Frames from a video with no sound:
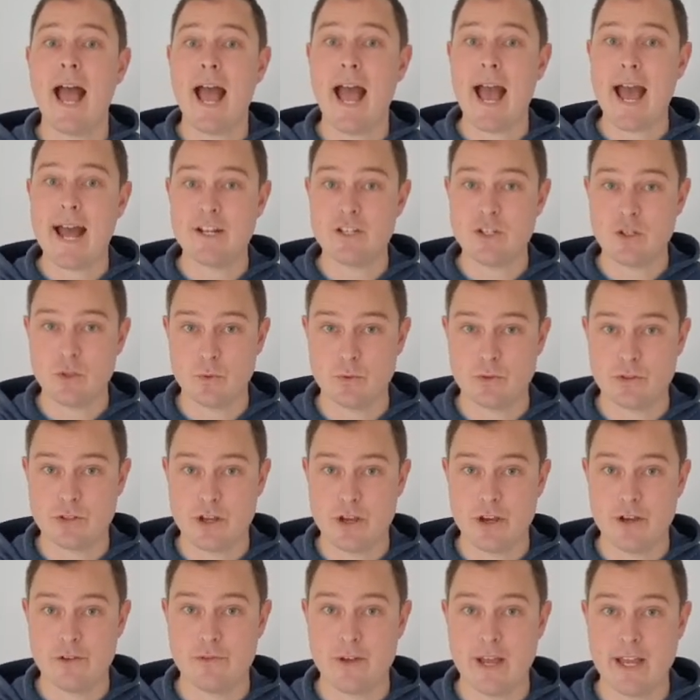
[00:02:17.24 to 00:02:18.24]
Annual
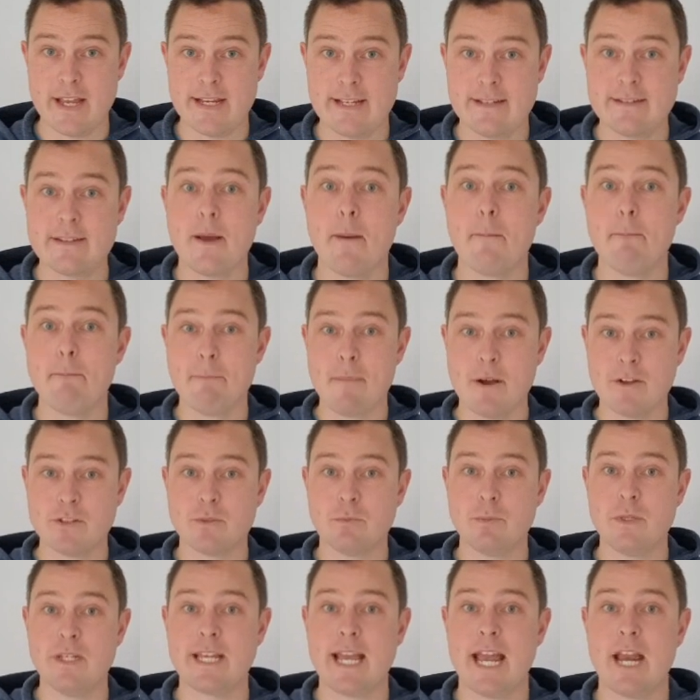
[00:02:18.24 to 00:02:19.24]
surveys must
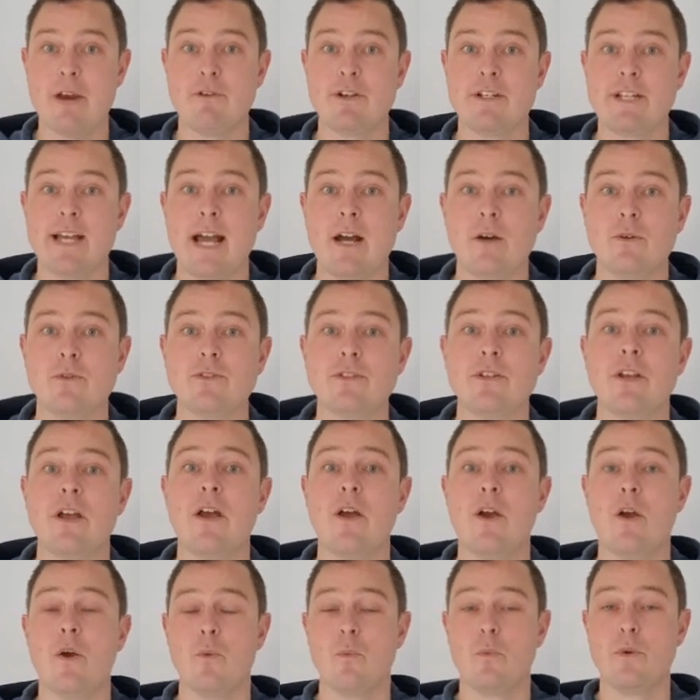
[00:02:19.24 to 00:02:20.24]
be carried out
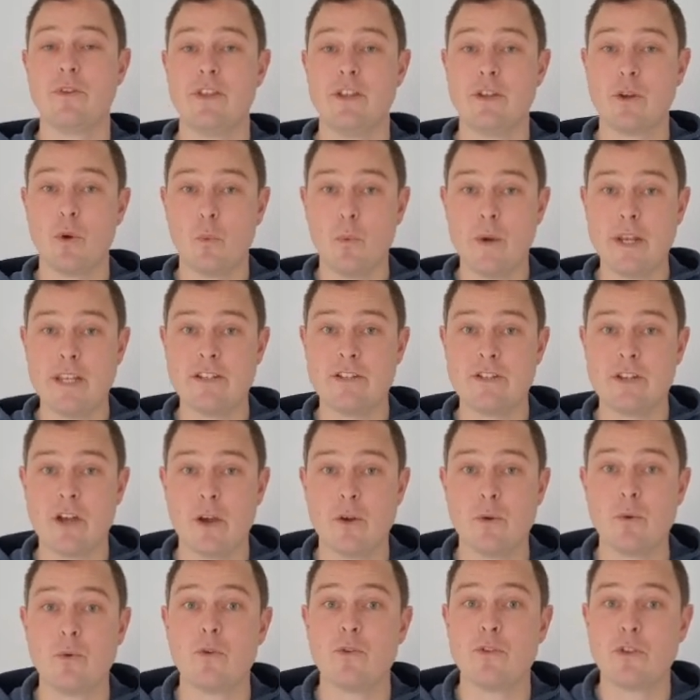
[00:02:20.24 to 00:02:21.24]
within a
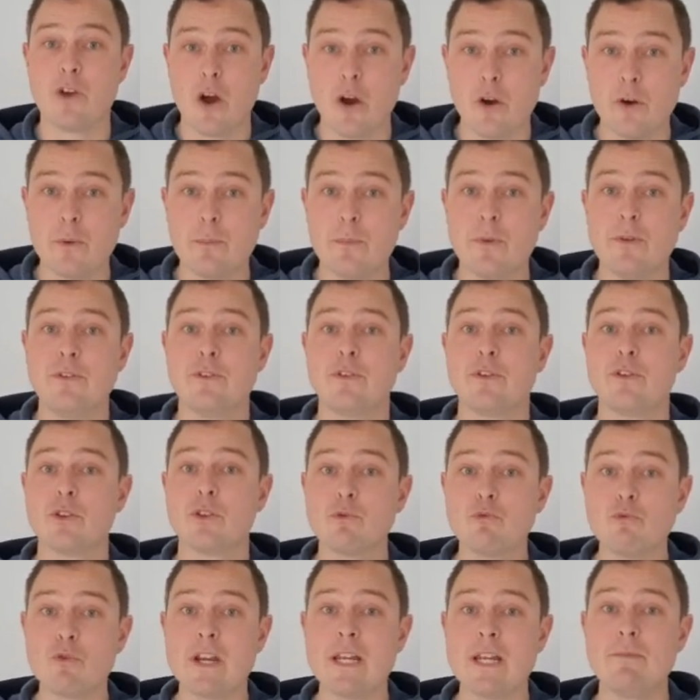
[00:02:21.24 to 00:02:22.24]
window that opens
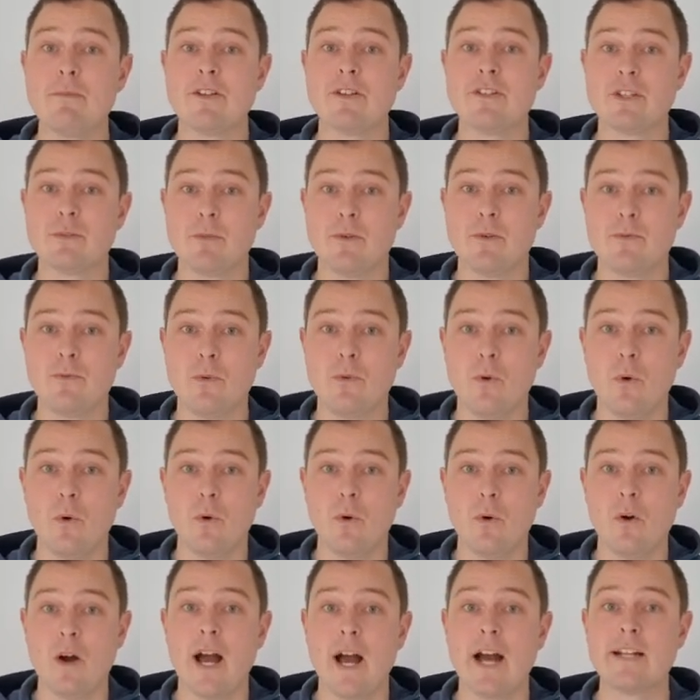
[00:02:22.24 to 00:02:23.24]
3 months
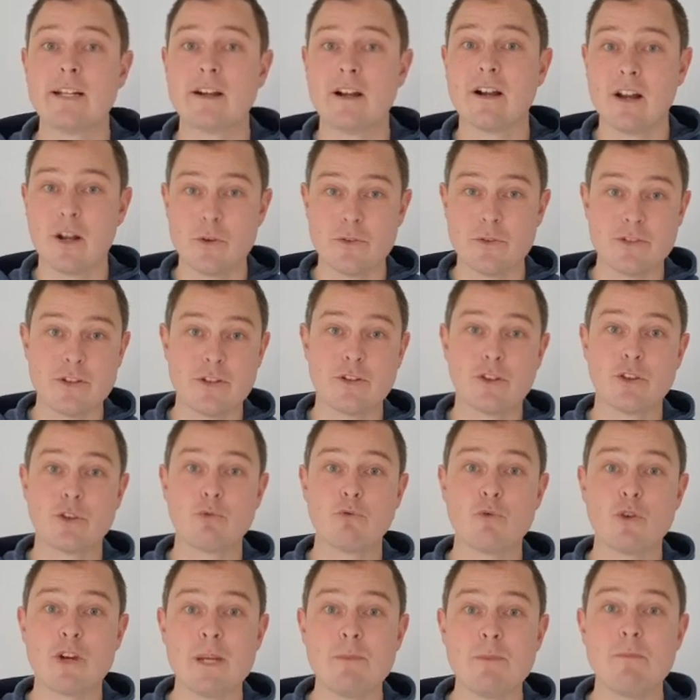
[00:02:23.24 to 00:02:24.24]
before and closes
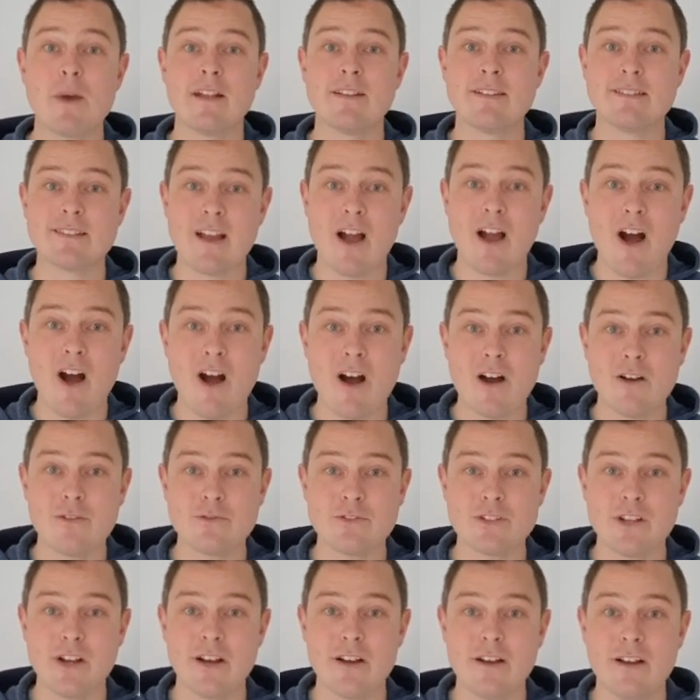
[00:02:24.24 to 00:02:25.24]
3 months
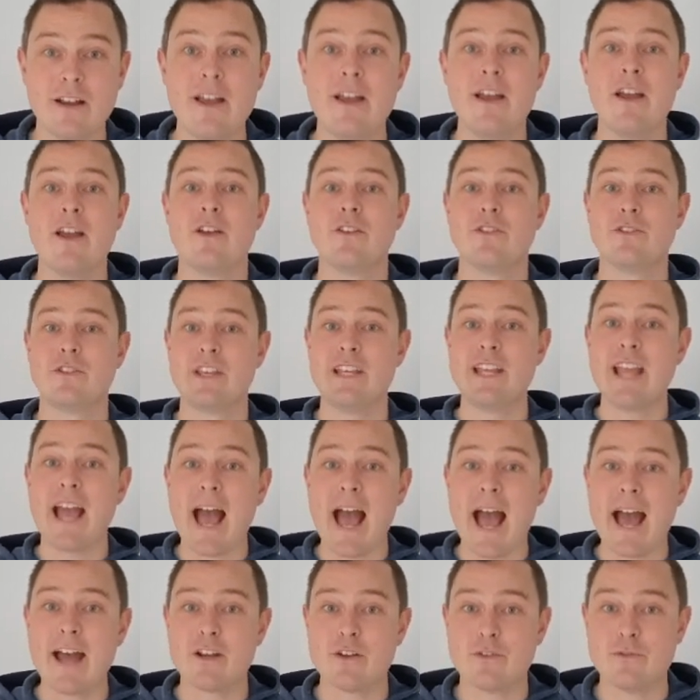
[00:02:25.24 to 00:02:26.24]
after the
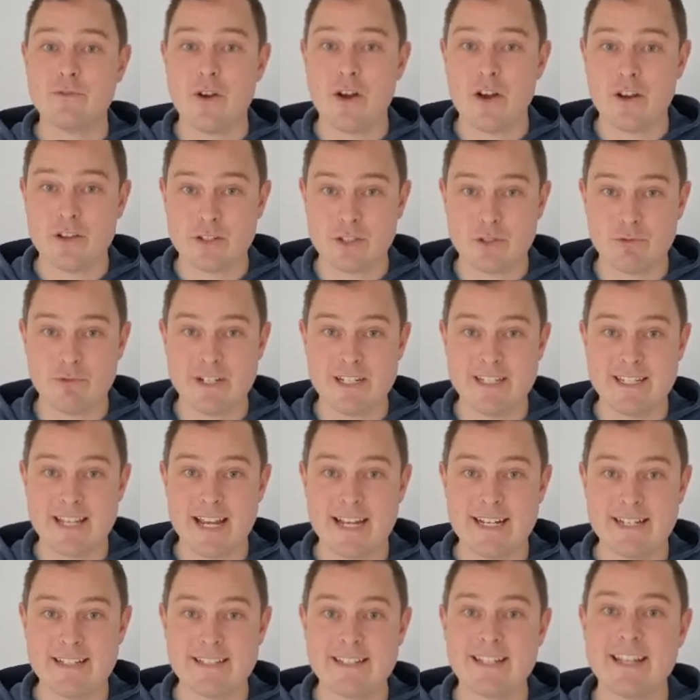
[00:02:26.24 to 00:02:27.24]
anniversary
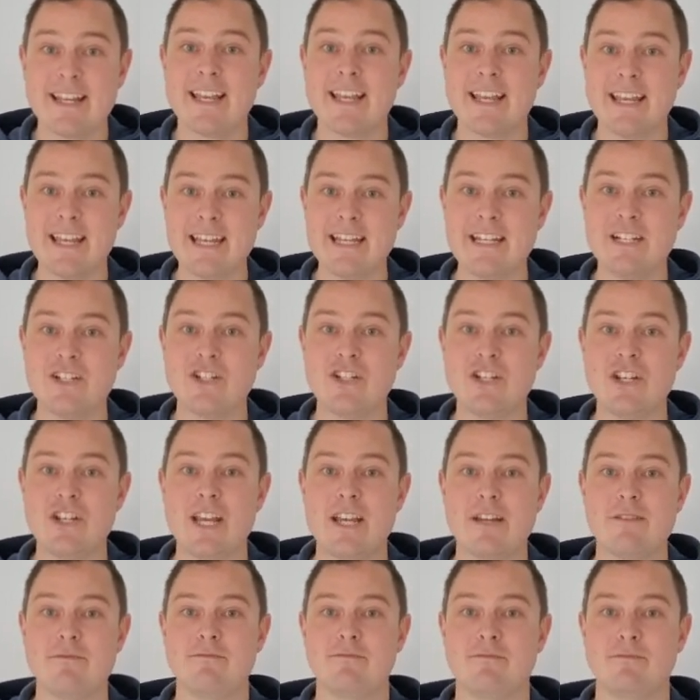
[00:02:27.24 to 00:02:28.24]
date each
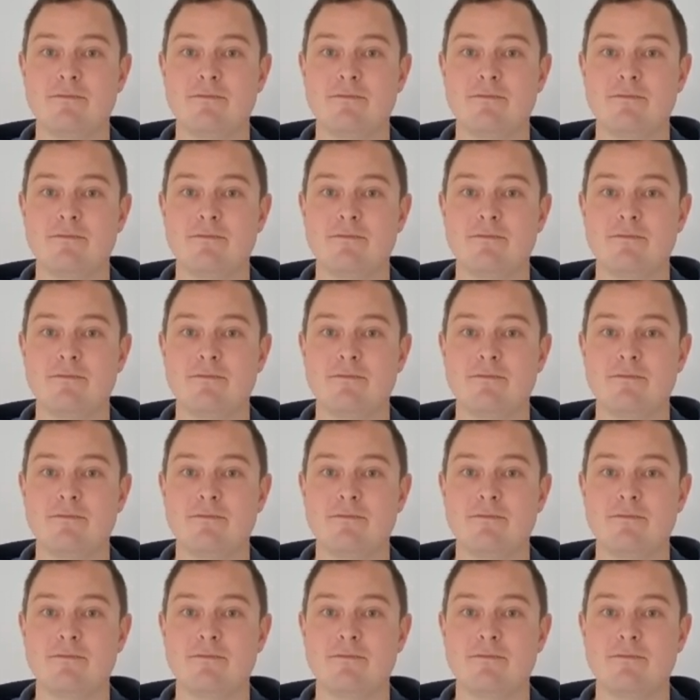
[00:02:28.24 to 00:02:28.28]
year.